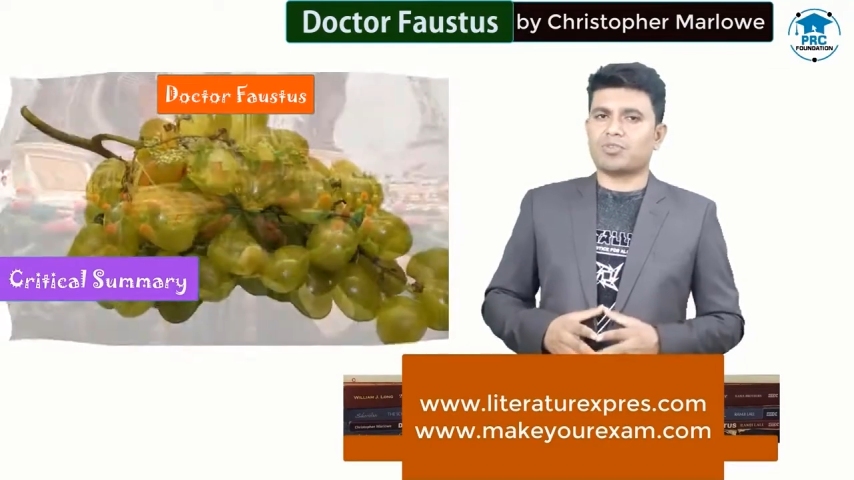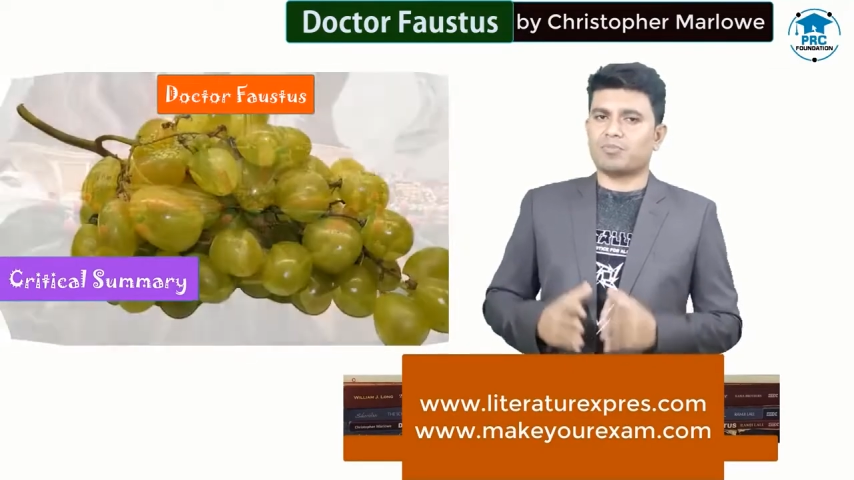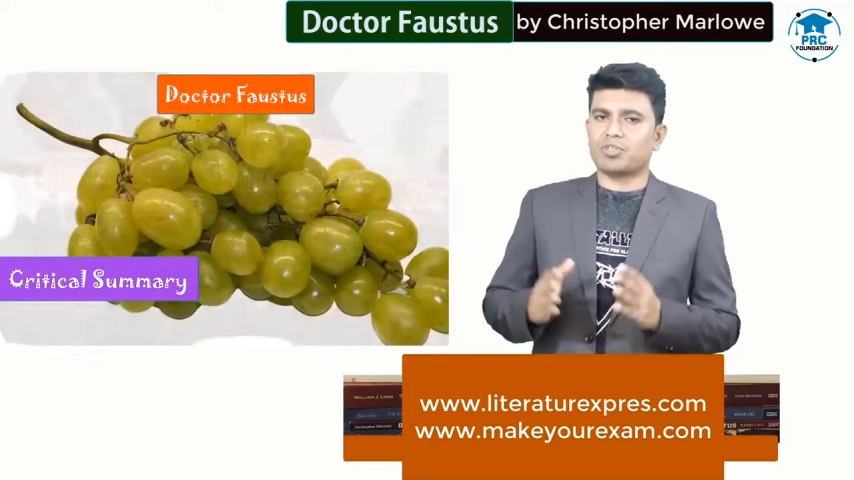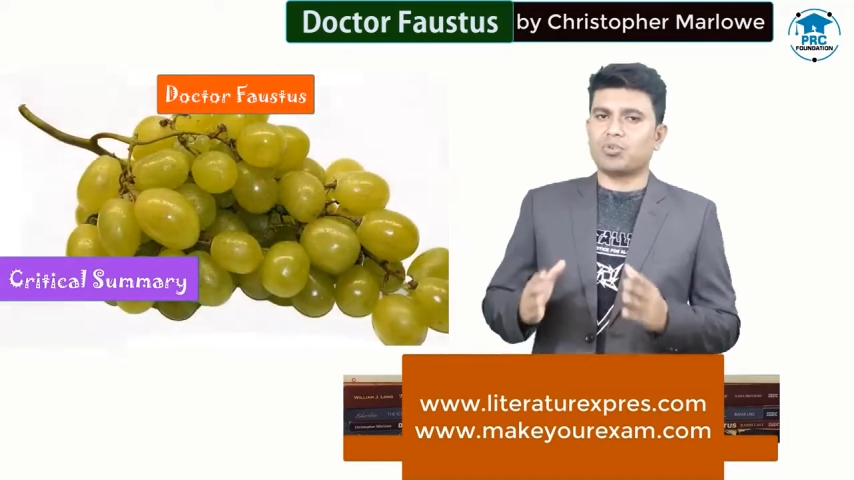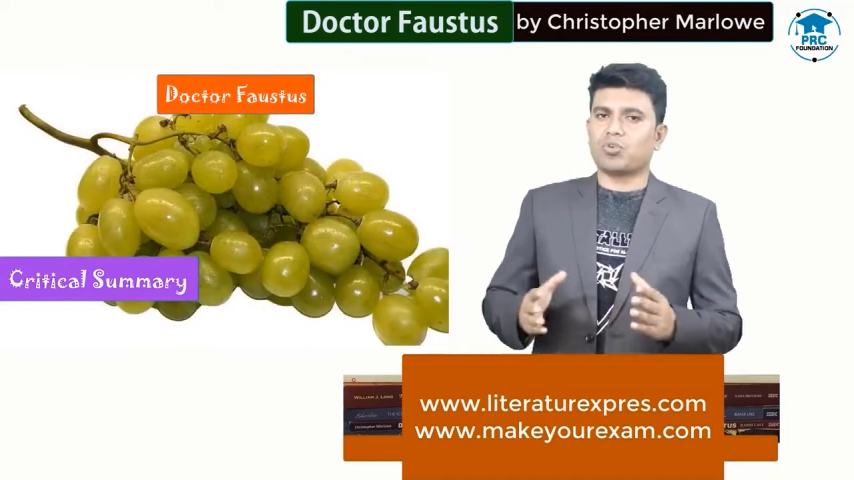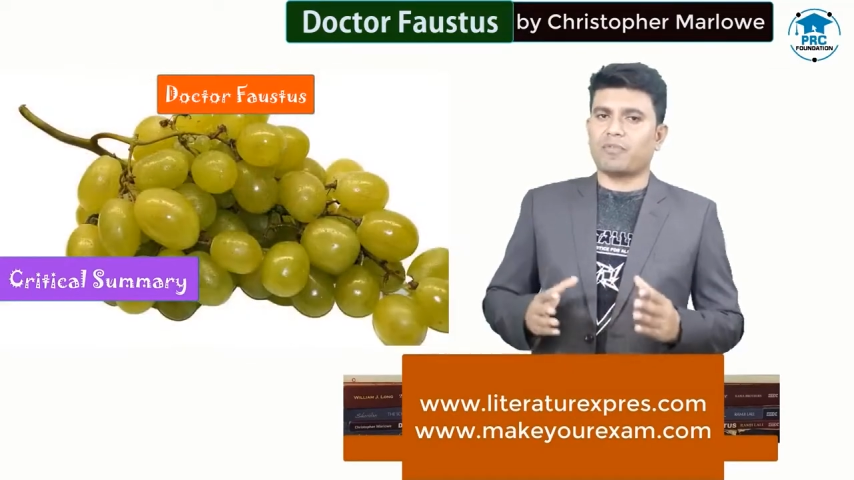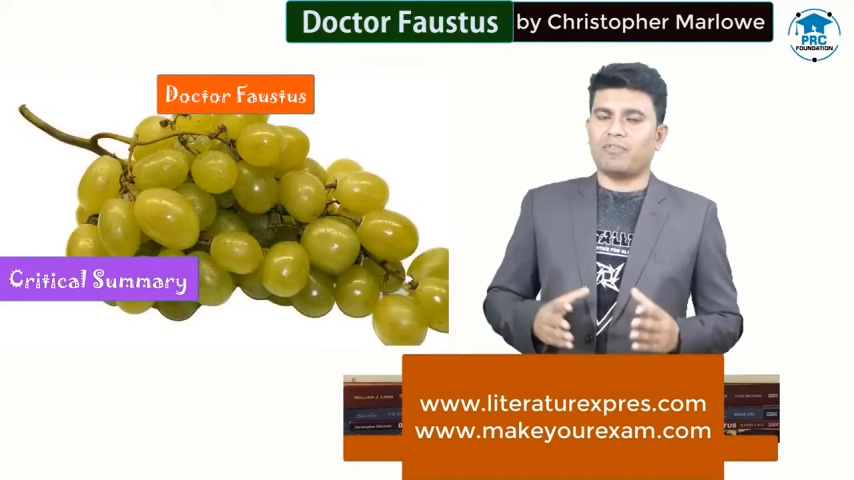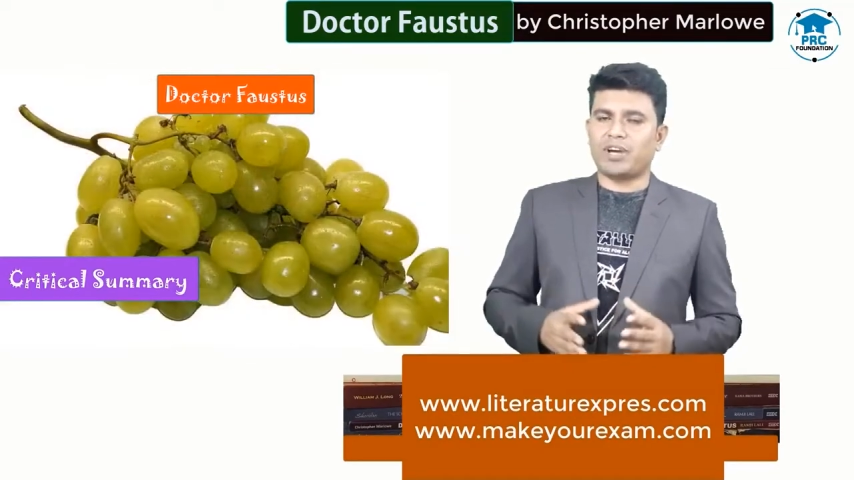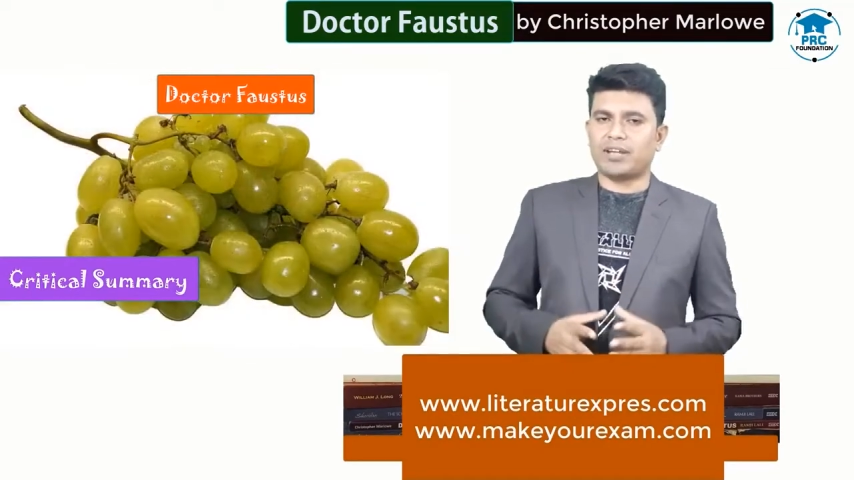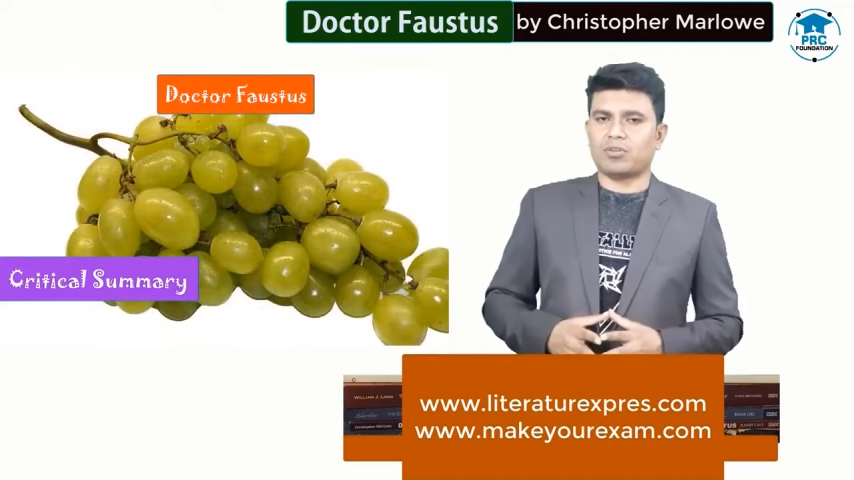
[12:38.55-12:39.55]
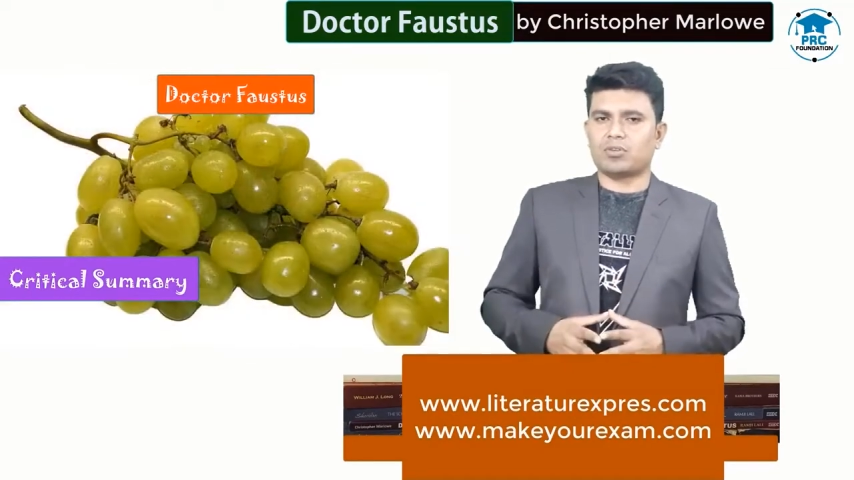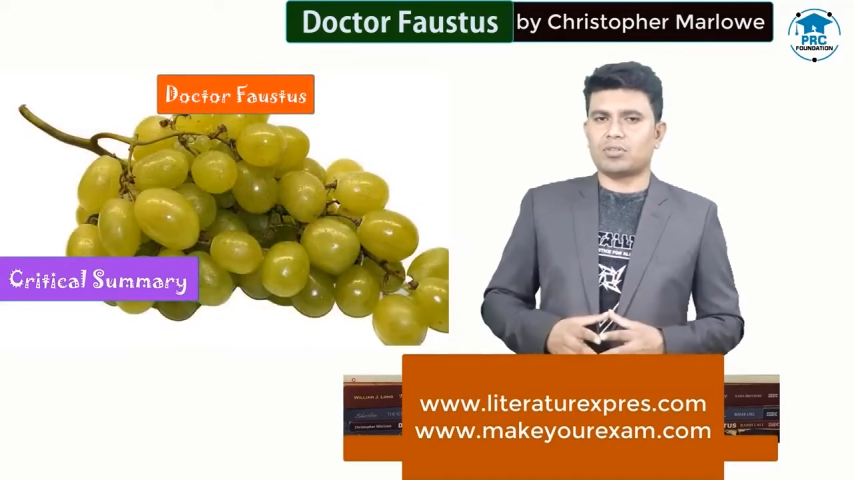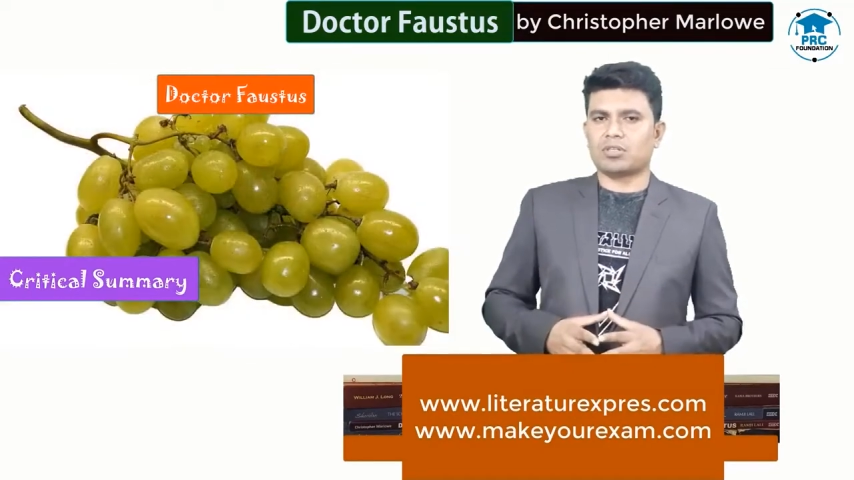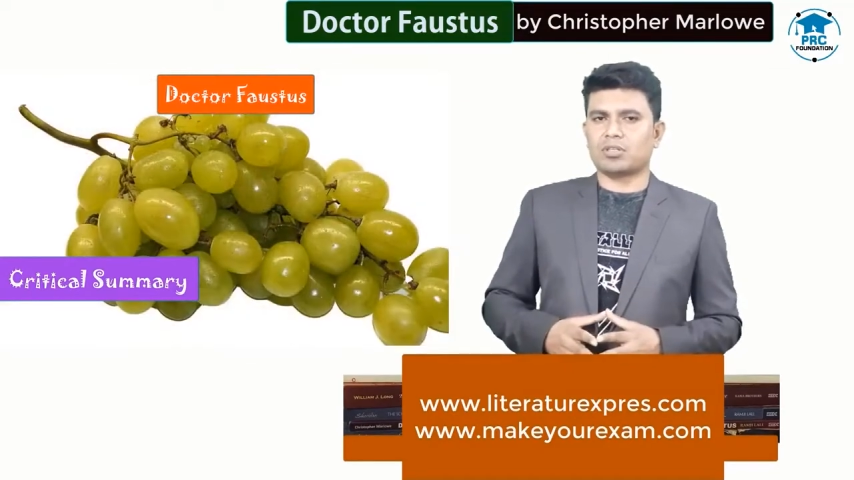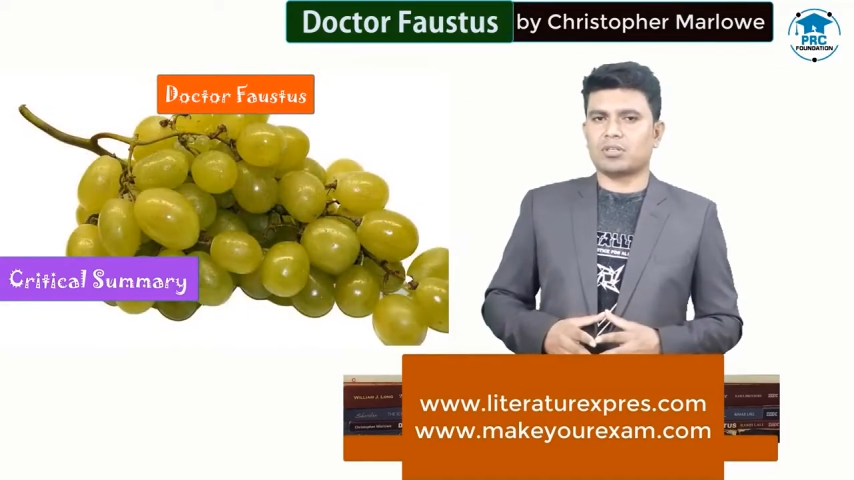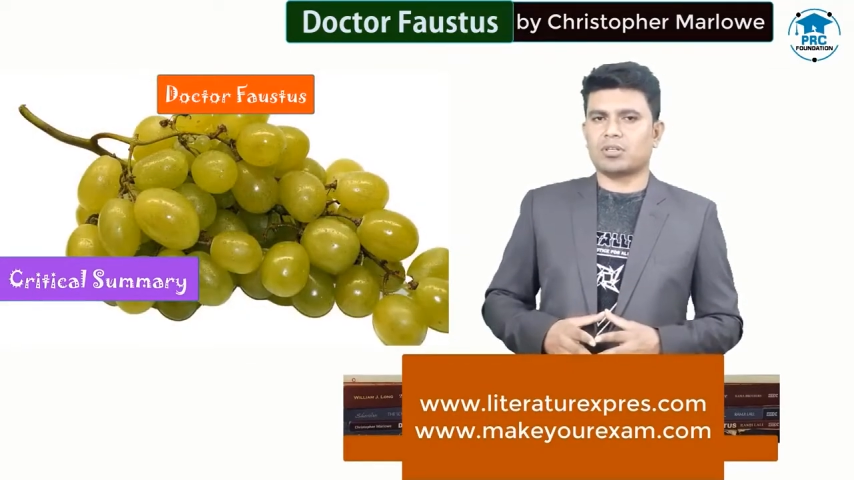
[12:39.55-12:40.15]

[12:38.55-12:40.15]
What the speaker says: of Duke of Vanholt,